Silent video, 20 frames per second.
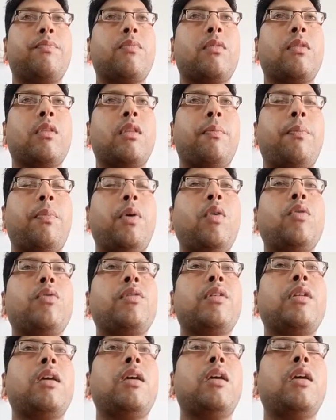the
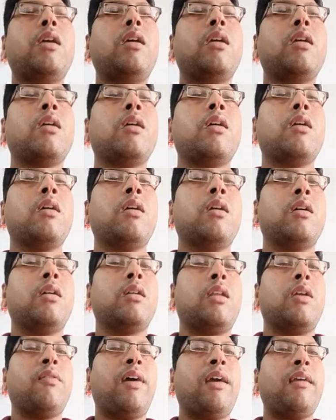POCT
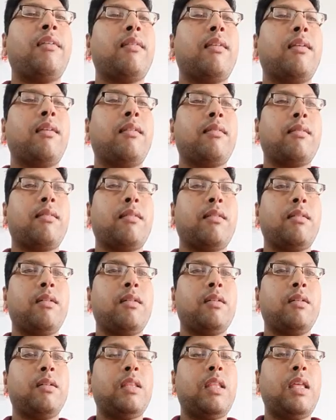devices,
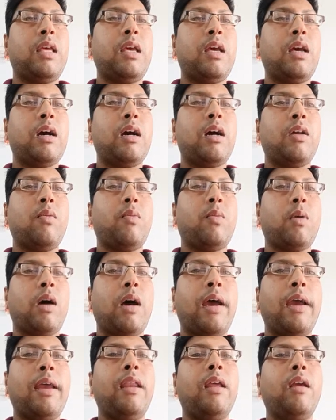they are
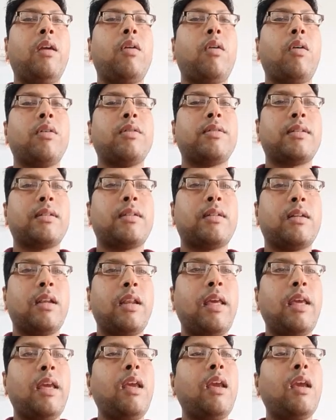highly
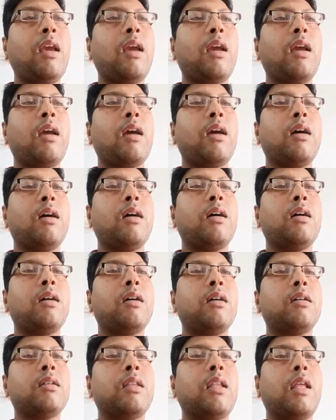costly.
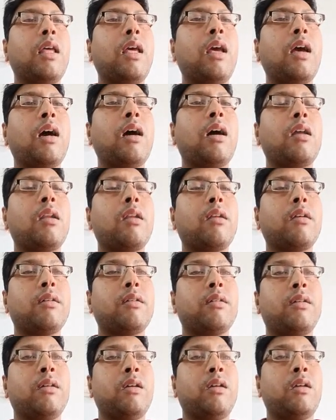They are
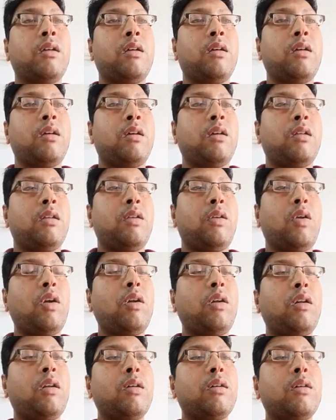
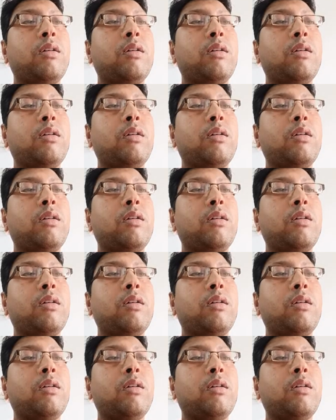not